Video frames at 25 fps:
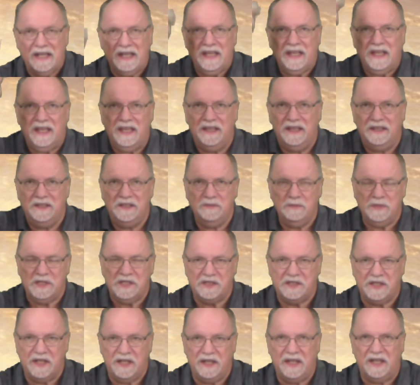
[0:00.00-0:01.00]

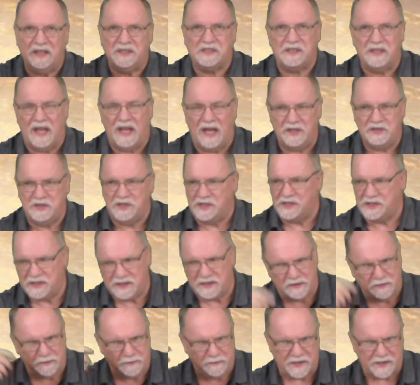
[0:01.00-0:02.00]
Intimacy, it's not just the
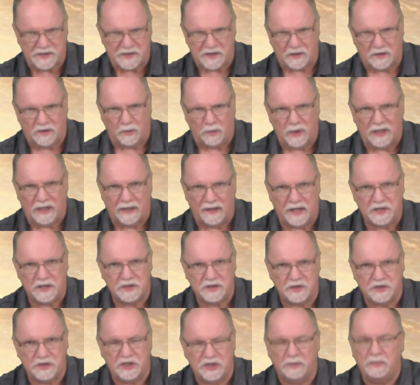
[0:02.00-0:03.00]
physical
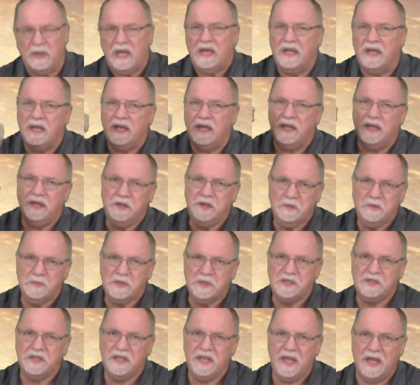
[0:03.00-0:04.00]
relationship.
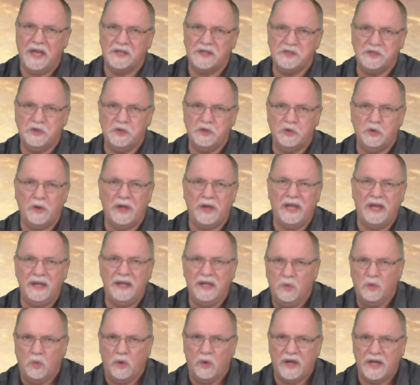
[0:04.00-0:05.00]
Intimacy has to do any
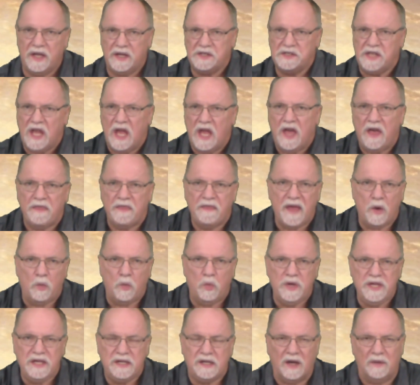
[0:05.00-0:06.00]
ways that
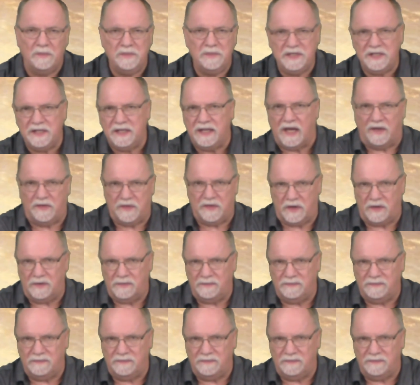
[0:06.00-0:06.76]
we come together.